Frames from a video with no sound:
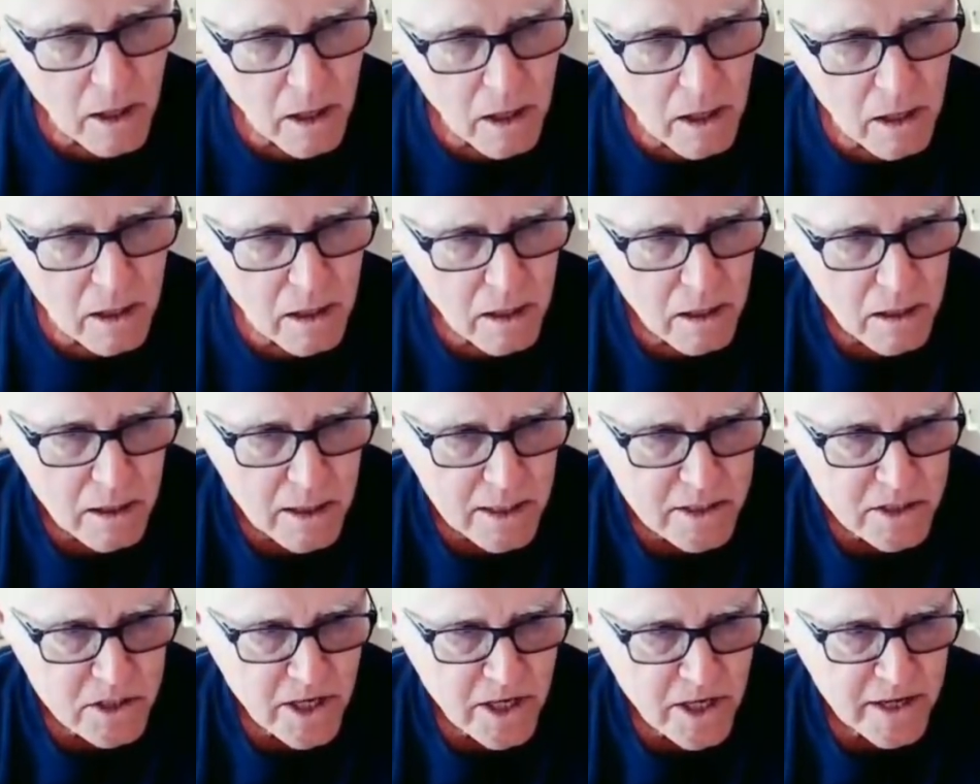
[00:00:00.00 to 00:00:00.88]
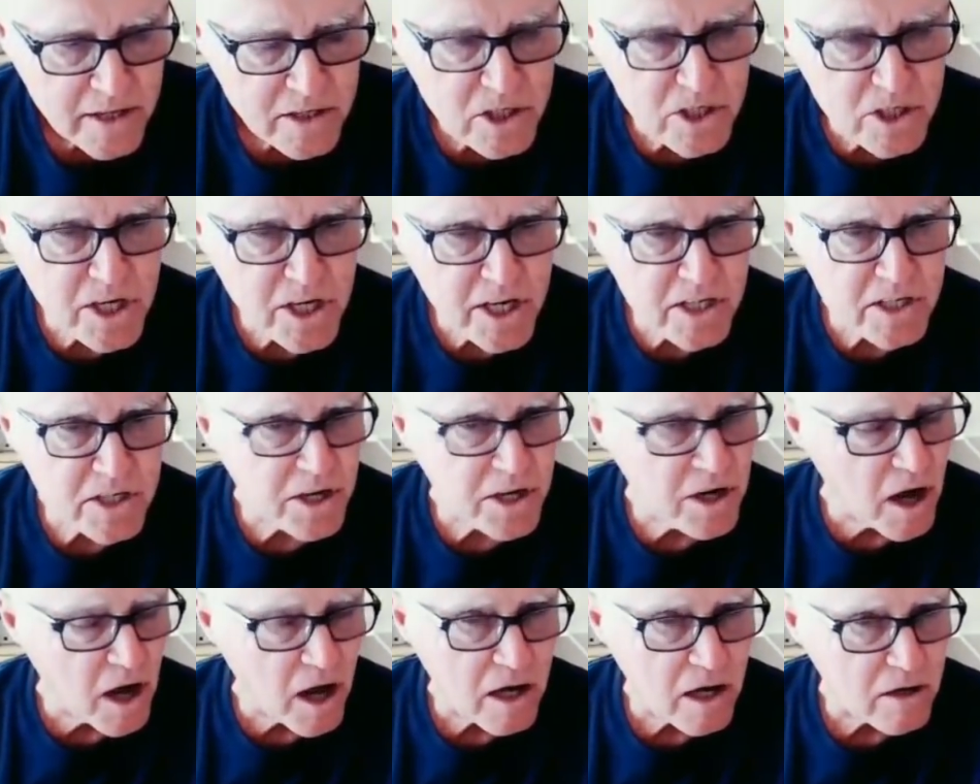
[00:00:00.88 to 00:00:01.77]
let's say it's
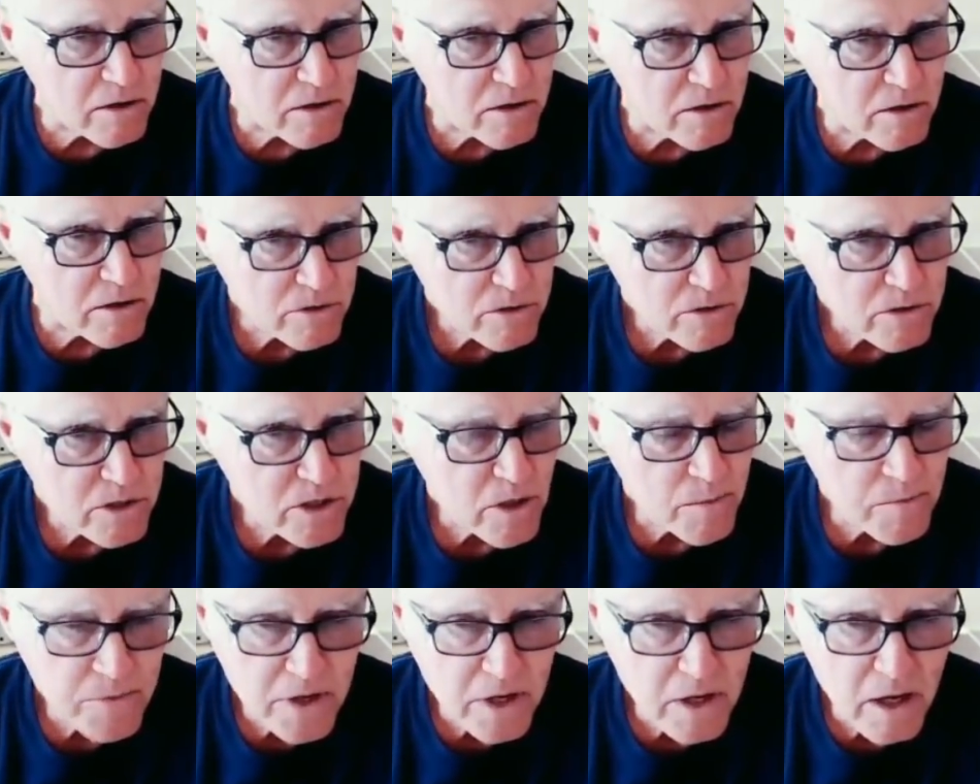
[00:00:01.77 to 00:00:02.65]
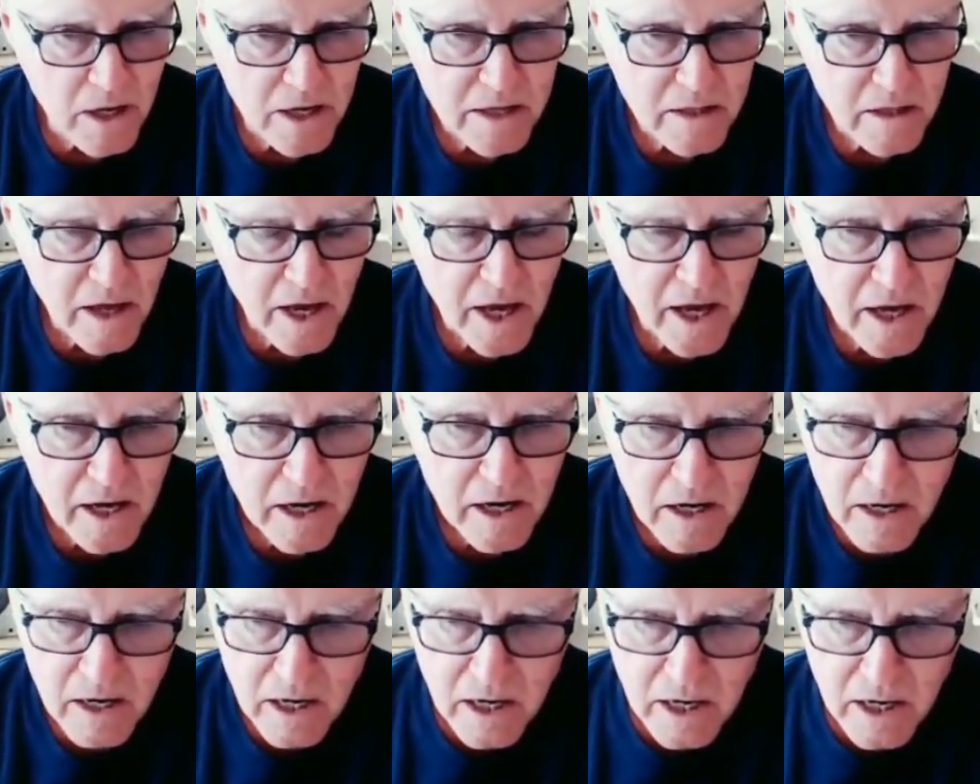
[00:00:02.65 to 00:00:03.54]
$60 or something like
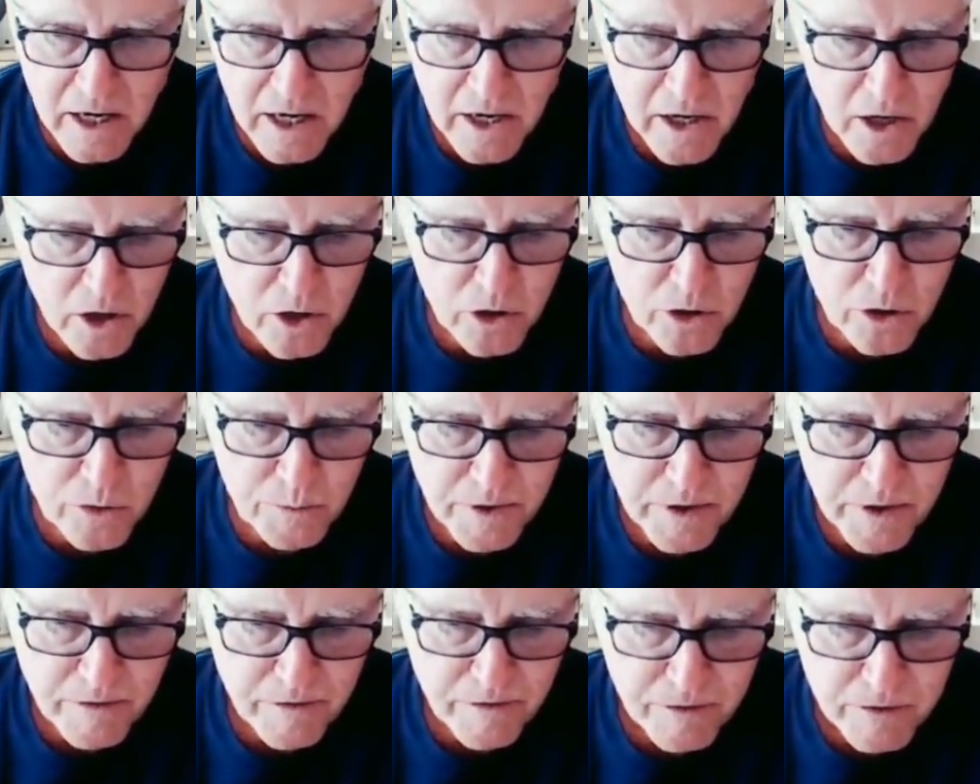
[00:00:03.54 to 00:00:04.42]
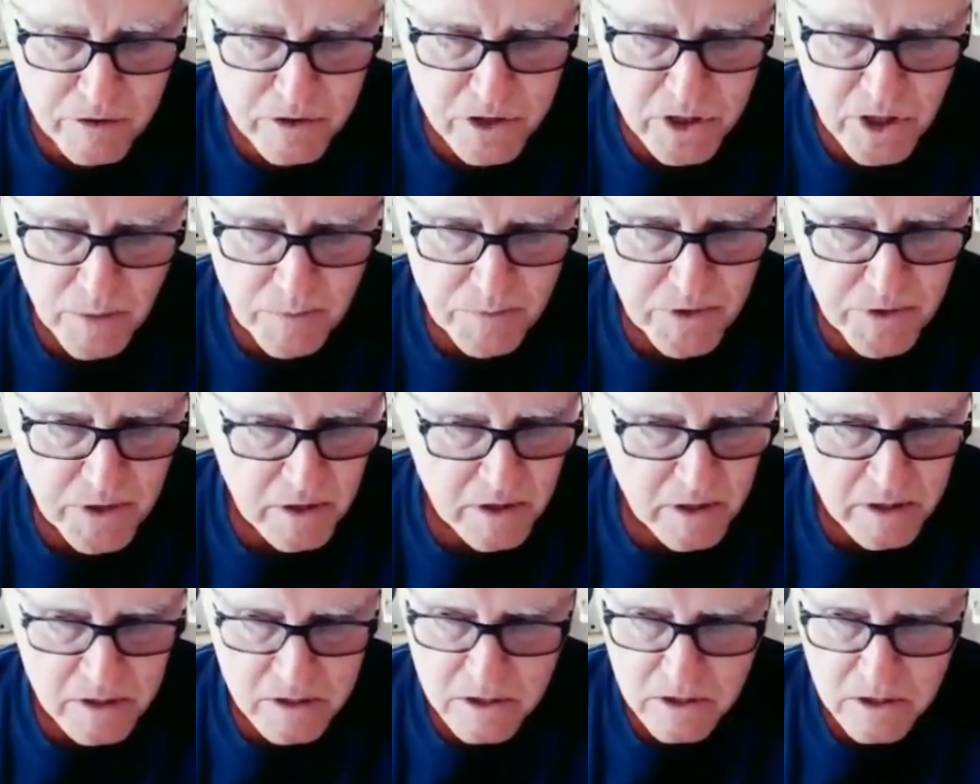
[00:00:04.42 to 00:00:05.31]
that, and it could be for
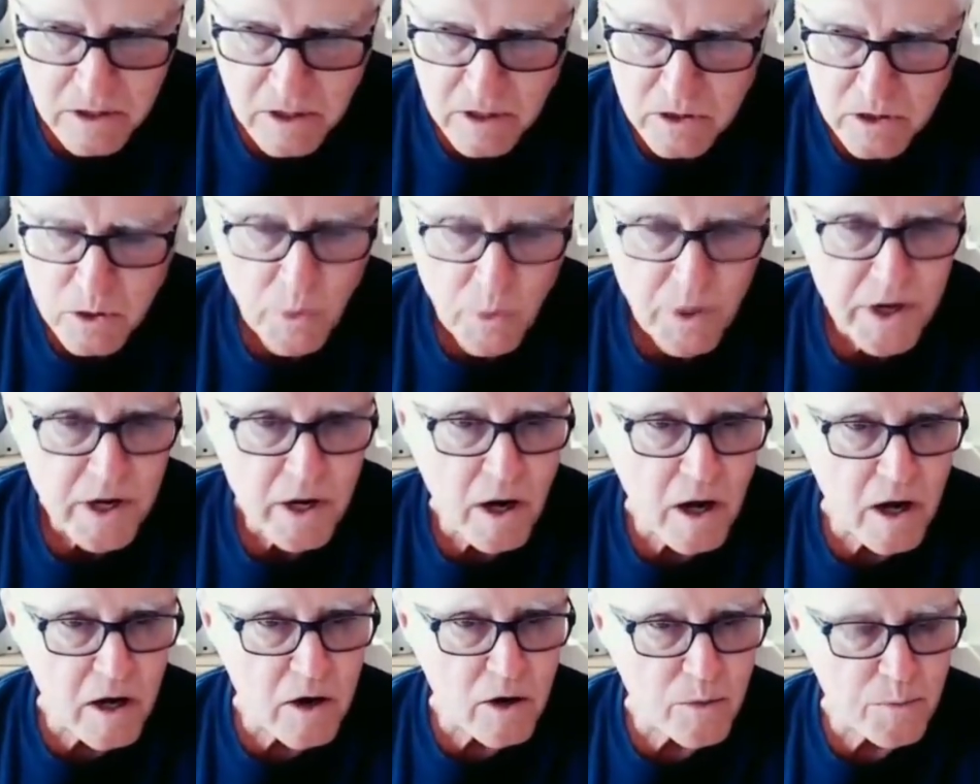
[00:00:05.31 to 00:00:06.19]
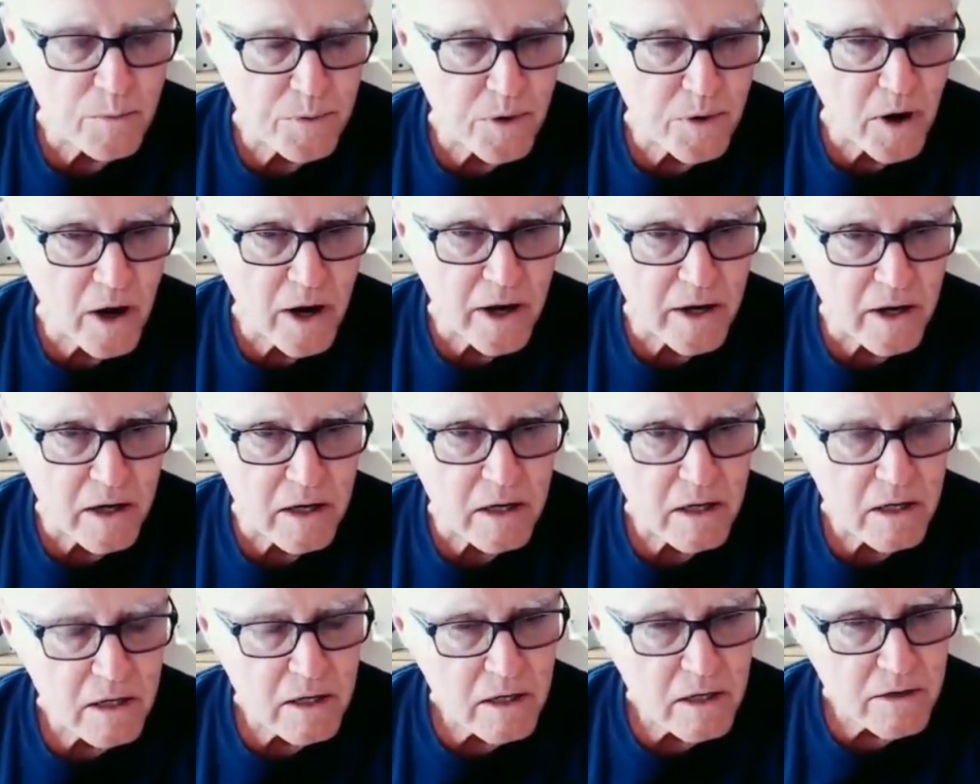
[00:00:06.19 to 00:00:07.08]
something that's a $20
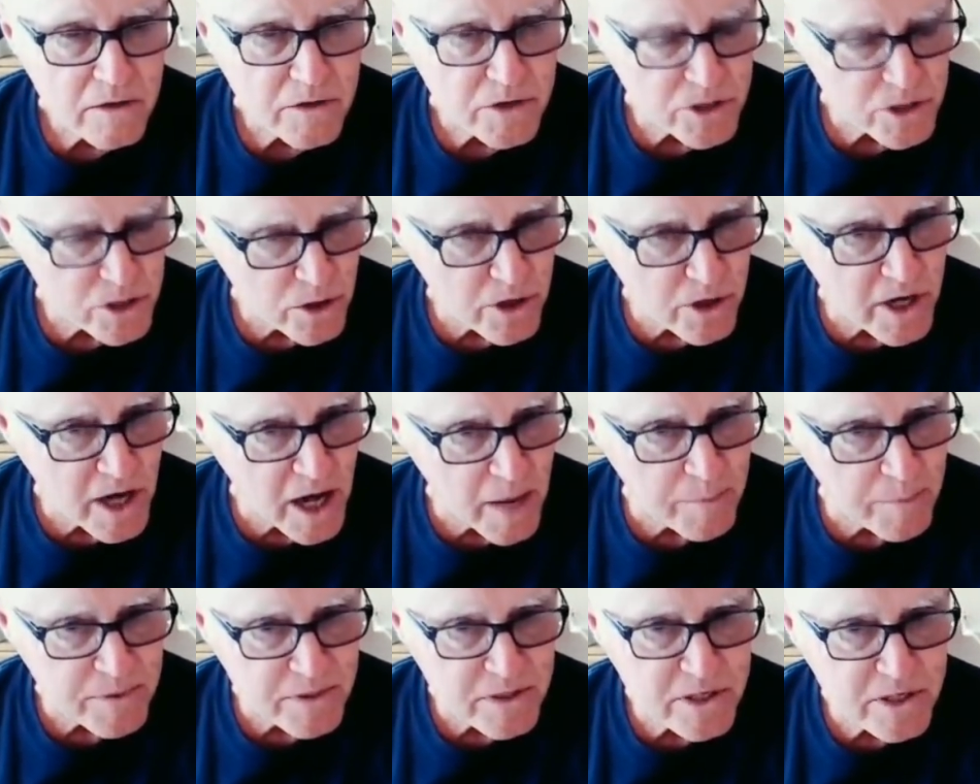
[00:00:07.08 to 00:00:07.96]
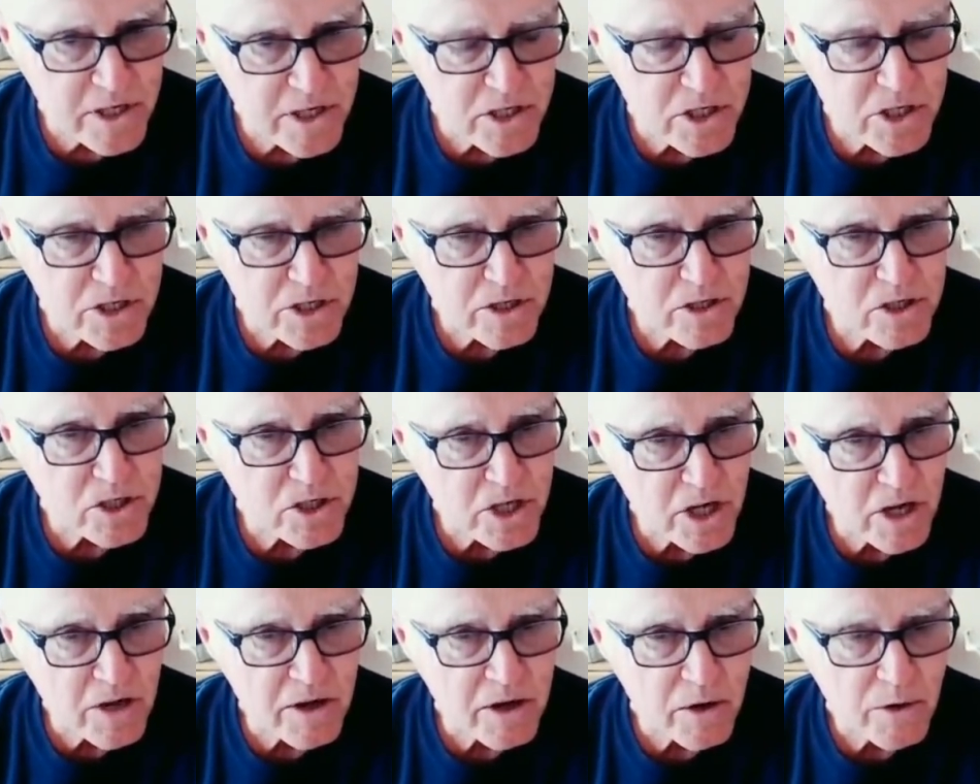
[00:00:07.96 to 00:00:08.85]
product, your competition is
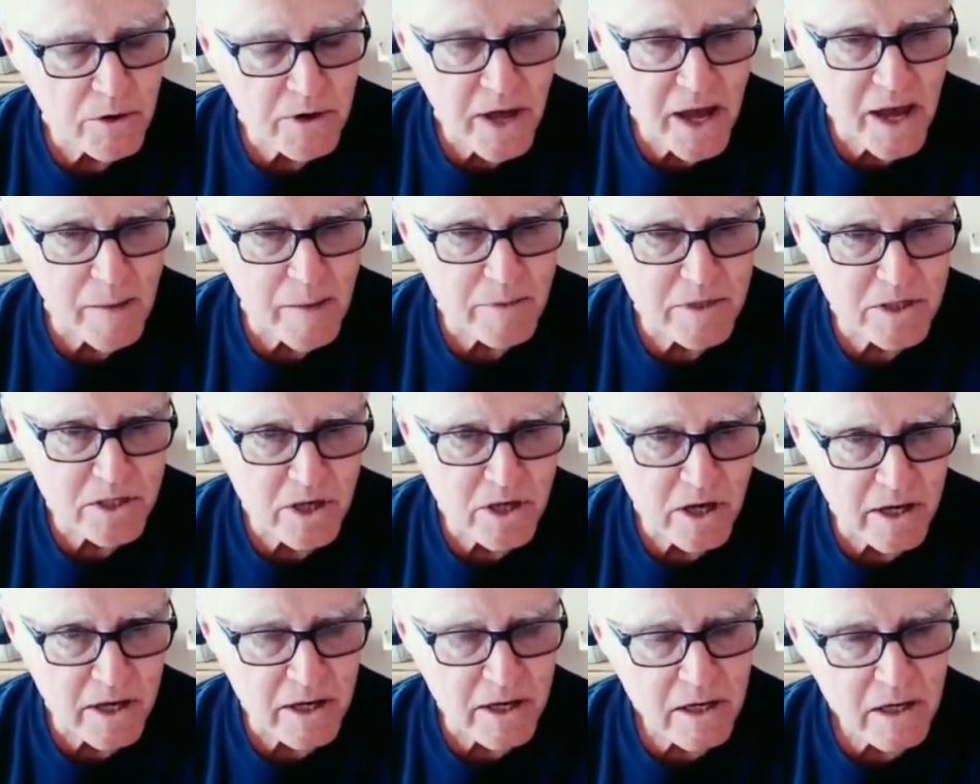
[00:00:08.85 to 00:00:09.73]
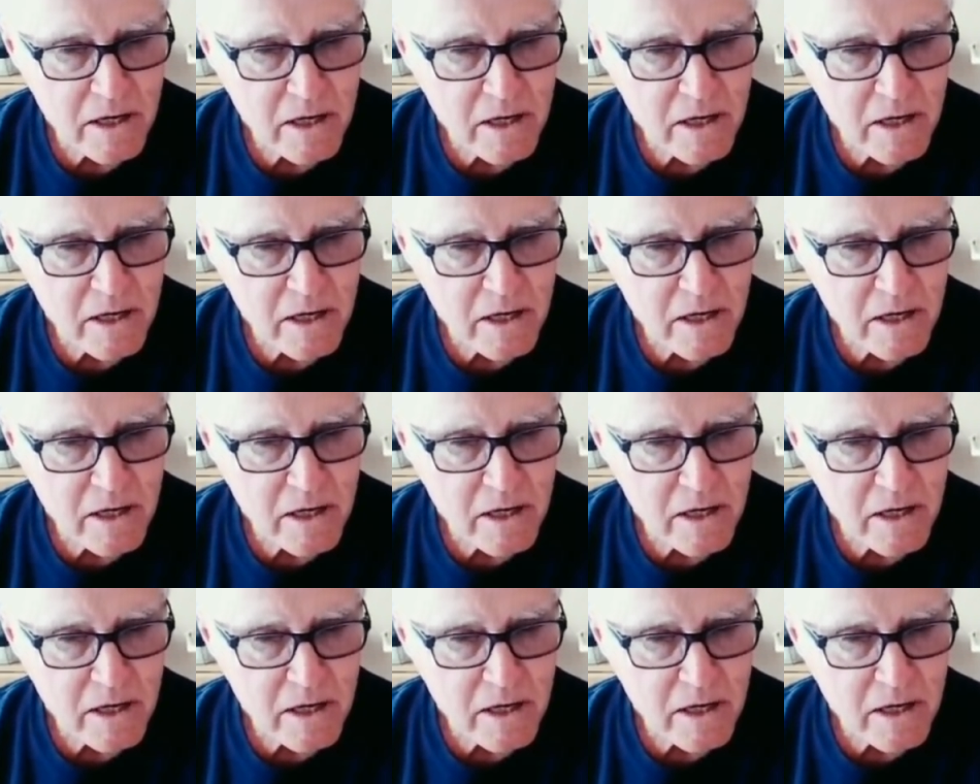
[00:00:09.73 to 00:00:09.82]
selling on Amazon.